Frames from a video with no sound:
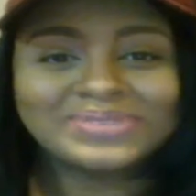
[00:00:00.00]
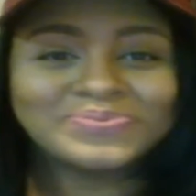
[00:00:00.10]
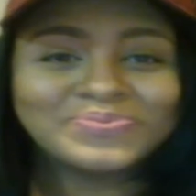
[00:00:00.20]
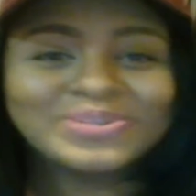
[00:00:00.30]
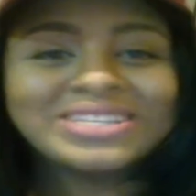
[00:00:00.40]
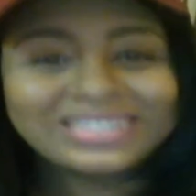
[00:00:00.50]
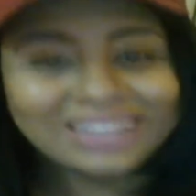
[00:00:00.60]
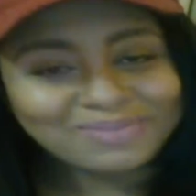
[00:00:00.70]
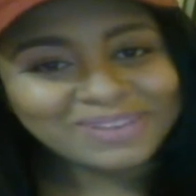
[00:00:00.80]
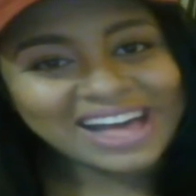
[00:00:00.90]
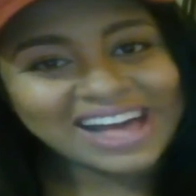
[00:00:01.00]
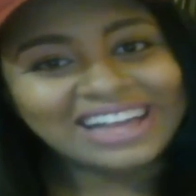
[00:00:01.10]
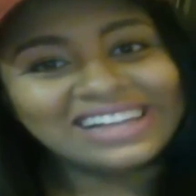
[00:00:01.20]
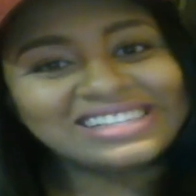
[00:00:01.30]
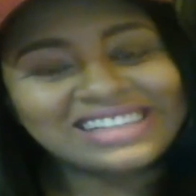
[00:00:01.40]
What's up,
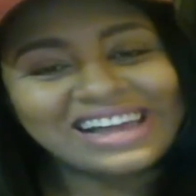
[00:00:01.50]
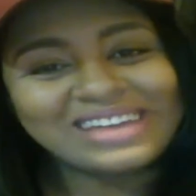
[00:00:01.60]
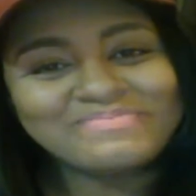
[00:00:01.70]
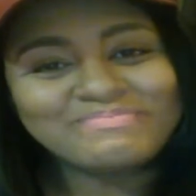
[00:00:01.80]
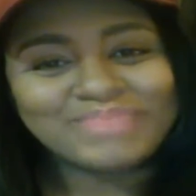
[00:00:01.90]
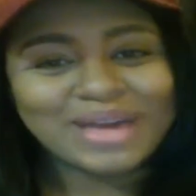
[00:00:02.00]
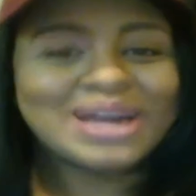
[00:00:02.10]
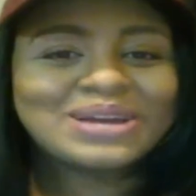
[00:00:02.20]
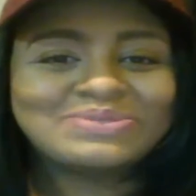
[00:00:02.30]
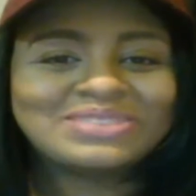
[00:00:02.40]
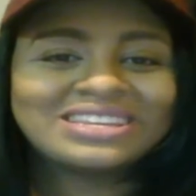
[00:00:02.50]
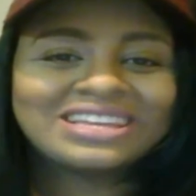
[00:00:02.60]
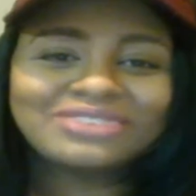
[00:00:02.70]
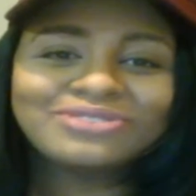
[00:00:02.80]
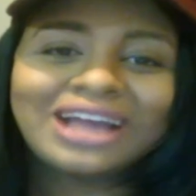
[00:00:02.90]
guys? I am back with
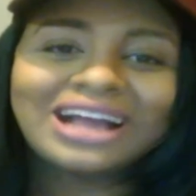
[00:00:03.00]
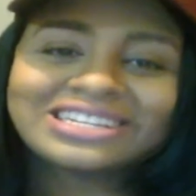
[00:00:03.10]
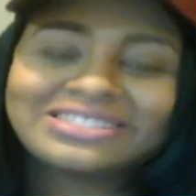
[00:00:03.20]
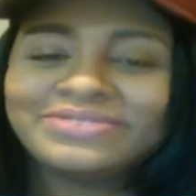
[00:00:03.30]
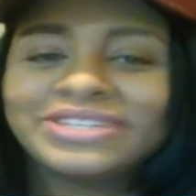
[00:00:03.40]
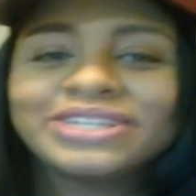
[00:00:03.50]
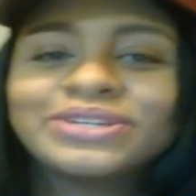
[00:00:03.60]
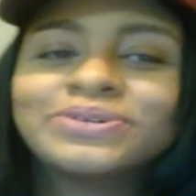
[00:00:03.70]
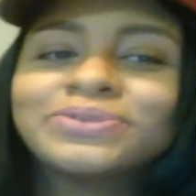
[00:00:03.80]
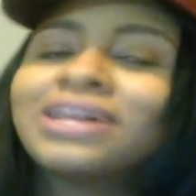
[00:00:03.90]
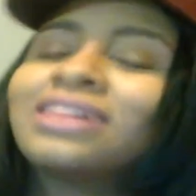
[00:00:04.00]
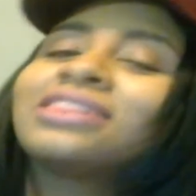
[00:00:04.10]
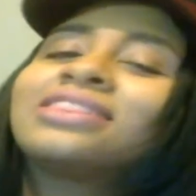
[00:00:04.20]
another reaction video.